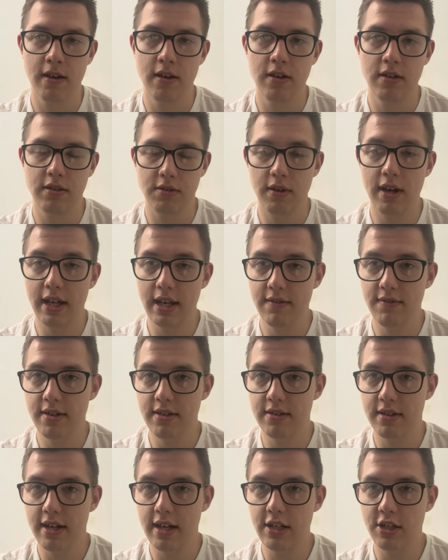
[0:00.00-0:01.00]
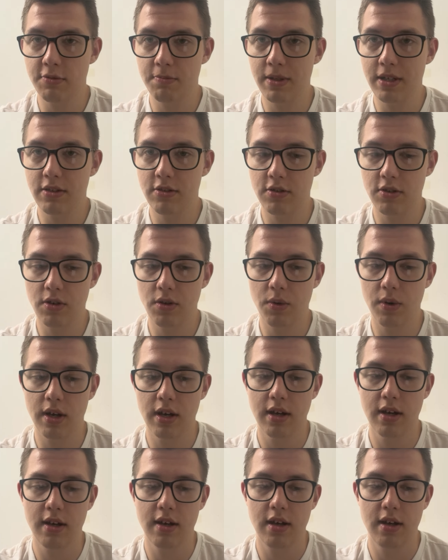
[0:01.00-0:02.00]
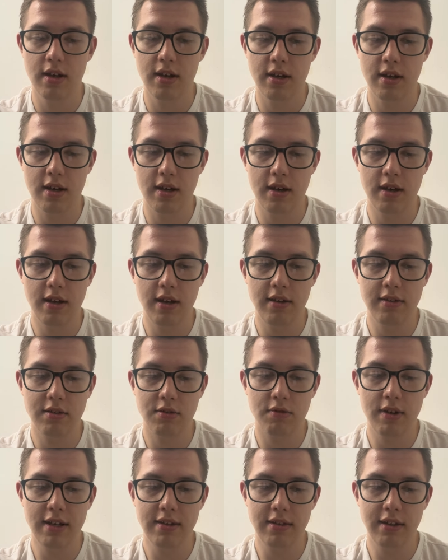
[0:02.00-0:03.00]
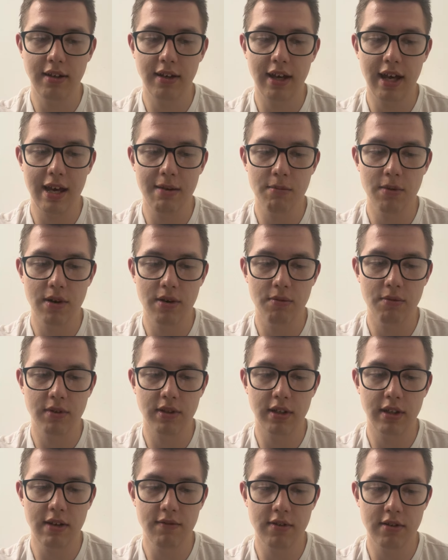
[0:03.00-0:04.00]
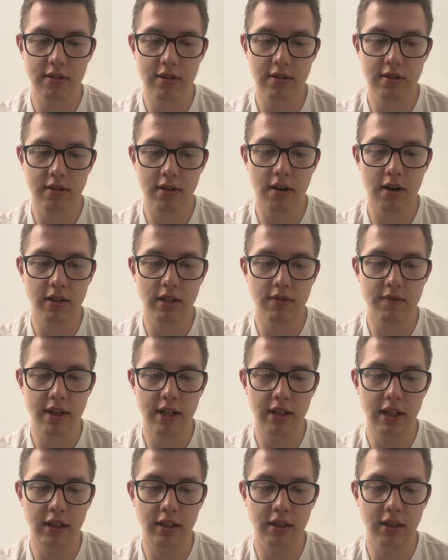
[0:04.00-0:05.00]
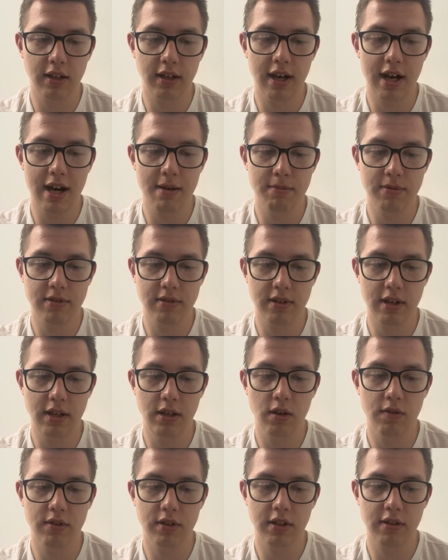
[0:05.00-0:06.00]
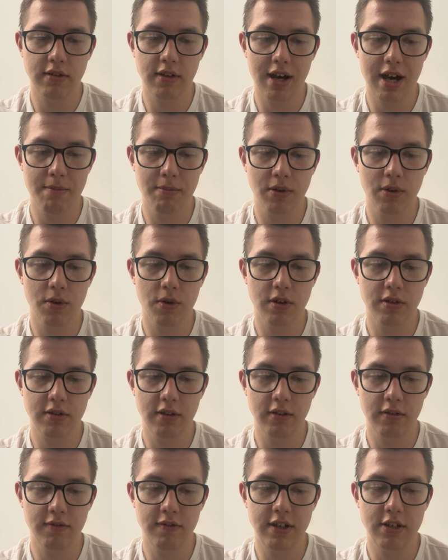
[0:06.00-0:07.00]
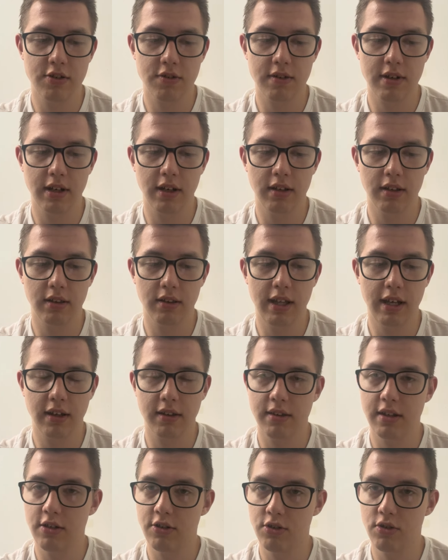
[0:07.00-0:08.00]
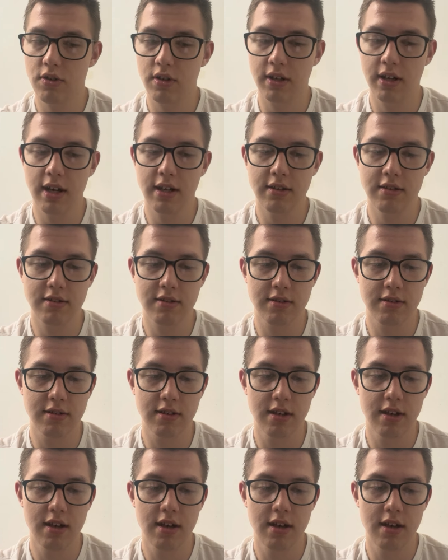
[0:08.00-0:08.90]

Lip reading: So NFS HP2 is a racing game with an emphasis on evading the cops and over-the-top courses featuring lengthy shortcuts.